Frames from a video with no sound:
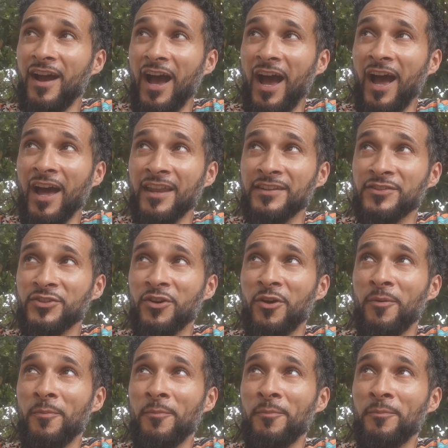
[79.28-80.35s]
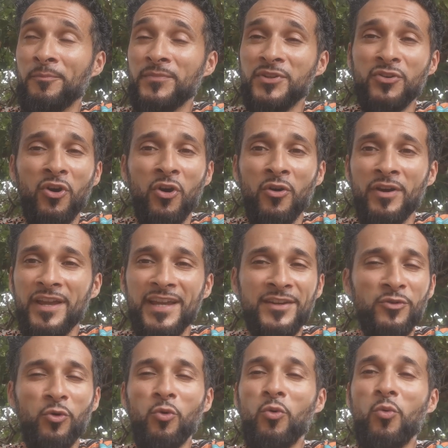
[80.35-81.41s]
And, you know,
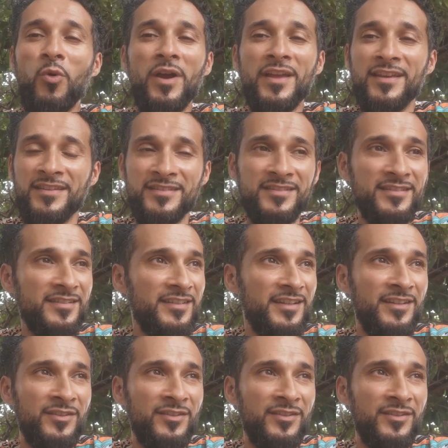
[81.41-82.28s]
in all ways.